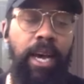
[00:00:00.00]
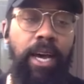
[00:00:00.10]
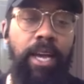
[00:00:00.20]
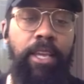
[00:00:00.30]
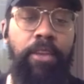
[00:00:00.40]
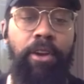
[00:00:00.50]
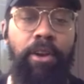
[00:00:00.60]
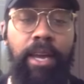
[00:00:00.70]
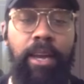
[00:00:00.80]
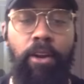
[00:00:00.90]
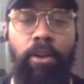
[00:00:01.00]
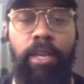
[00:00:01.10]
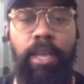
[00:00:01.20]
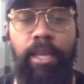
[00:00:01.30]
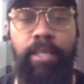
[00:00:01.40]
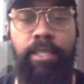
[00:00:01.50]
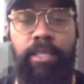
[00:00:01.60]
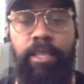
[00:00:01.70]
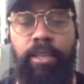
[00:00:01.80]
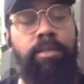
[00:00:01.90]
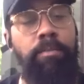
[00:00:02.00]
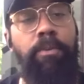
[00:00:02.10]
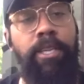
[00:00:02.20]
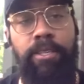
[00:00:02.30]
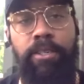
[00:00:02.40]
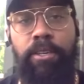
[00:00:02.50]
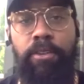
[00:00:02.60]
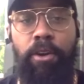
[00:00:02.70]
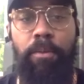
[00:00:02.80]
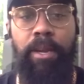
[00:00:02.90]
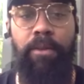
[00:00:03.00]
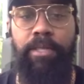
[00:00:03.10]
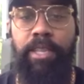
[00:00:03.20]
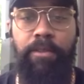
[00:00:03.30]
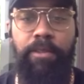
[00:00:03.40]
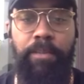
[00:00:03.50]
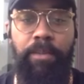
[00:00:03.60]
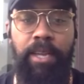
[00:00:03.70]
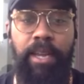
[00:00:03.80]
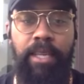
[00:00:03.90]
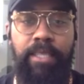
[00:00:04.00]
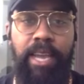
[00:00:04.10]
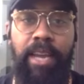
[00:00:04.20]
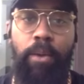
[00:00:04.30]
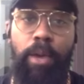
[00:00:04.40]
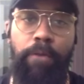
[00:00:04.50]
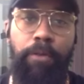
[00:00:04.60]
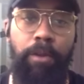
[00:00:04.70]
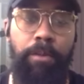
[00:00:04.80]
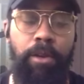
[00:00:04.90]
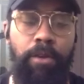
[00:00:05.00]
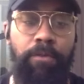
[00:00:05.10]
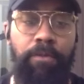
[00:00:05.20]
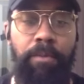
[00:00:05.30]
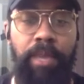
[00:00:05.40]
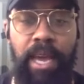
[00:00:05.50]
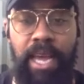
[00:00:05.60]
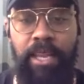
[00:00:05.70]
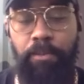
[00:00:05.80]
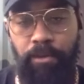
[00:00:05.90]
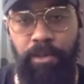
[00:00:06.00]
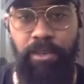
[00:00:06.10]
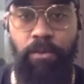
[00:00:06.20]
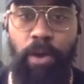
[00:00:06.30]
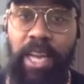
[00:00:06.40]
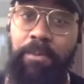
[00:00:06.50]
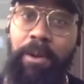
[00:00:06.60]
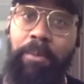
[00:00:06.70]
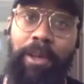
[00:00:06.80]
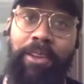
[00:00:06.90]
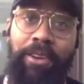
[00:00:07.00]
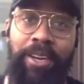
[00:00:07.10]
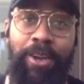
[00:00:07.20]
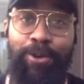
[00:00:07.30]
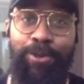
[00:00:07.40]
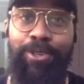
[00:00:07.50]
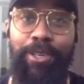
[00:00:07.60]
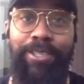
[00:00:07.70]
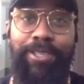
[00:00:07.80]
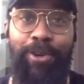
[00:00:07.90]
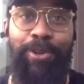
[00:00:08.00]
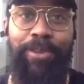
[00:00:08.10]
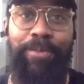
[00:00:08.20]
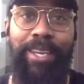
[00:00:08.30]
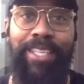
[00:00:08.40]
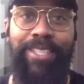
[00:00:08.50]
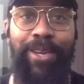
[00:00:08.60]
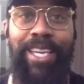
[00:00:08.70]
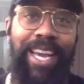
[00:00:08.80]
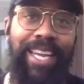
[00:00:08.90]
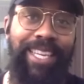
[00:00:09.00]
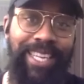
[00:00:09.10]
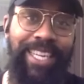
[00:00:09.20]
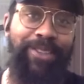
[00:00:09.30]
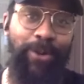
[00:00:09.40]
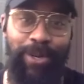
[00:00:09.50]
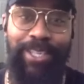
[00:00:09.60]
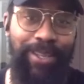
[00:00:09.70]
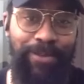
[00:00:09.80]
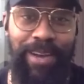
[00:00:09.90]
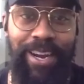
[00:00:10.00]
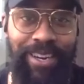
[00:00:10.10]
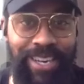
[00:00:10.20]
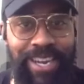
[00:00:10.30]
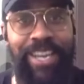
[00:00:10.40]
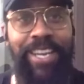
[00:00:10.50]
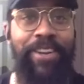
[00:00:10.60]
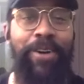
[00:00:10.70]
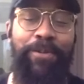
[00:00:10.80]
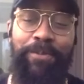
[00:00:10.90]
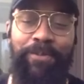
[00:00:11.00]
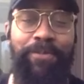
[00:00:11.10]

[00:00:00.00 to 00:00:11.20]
You know, at an early age, there's some pressure, you know, but it was never something that I shied away from. You know, for me, I had the privilege of watching my brother, who's 2 years older than me, so he had to get thrown into the fire, you know,